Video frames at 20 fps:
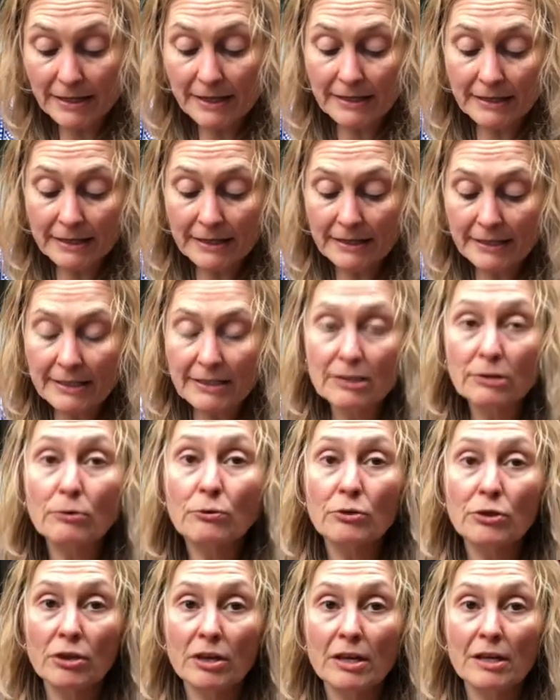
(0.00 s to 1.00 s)
This is
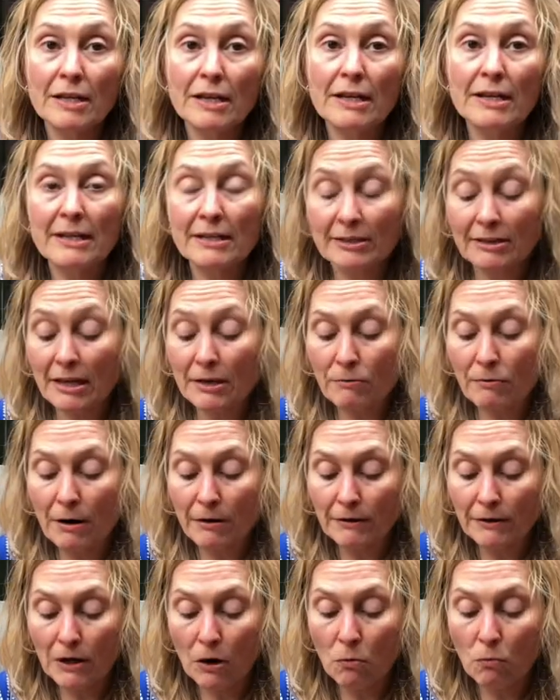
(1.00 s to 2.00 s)
so thin, it is like
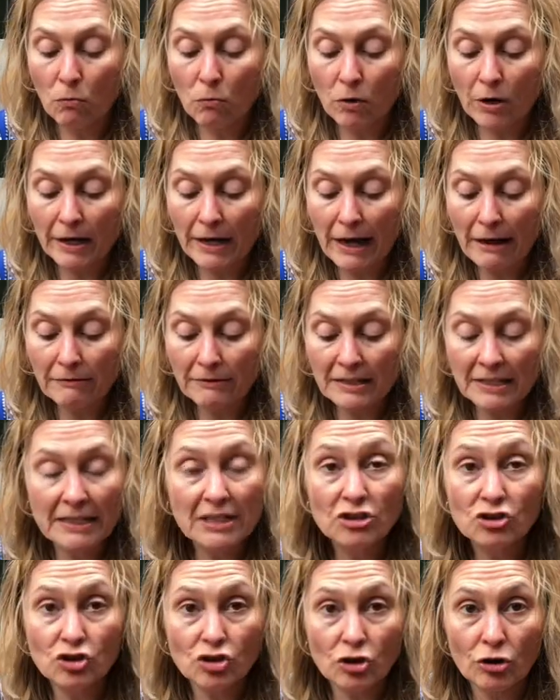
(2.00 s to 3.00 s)
wearing a workout
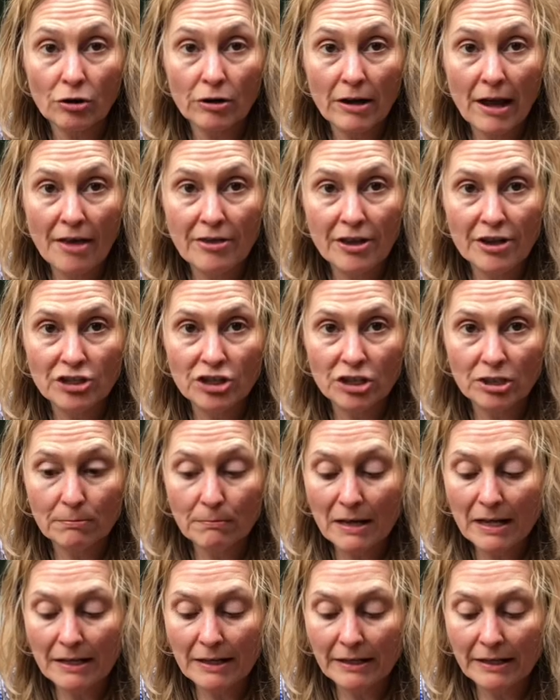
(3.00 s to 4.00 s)
t-shirt and they just
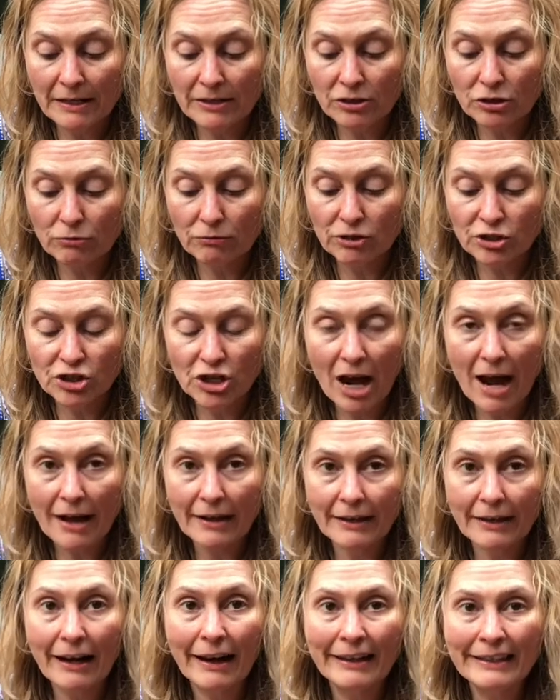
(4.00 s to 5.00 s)
made it into a
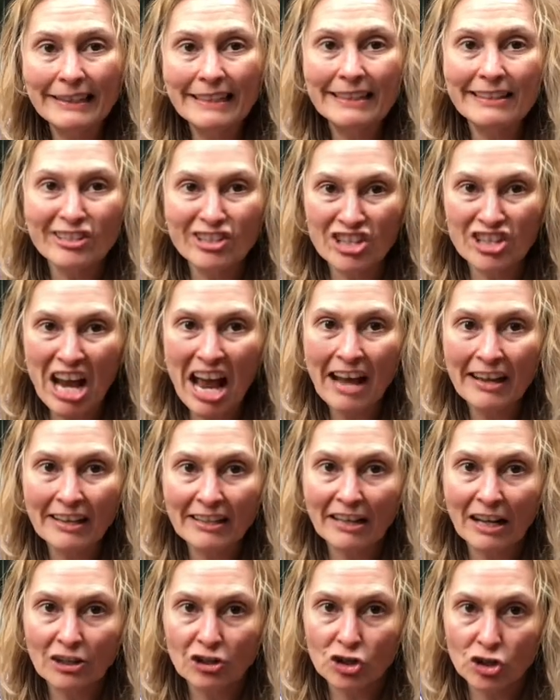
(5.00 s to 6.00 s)
jacket. I need a
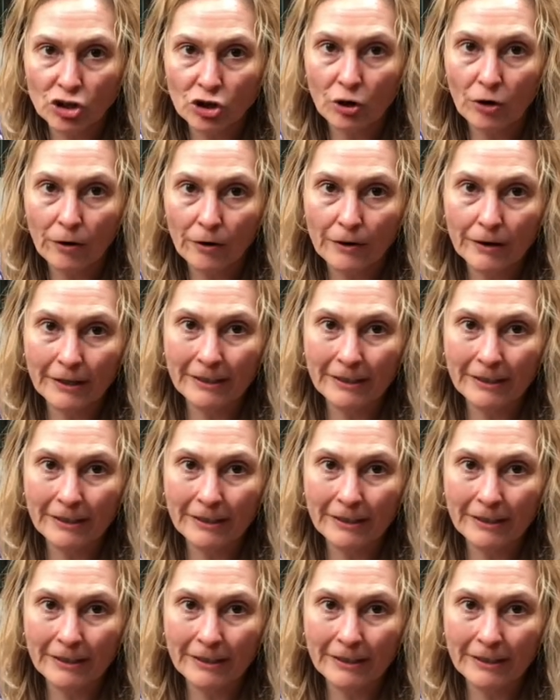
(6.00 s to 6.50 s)
jacket, not a shirt.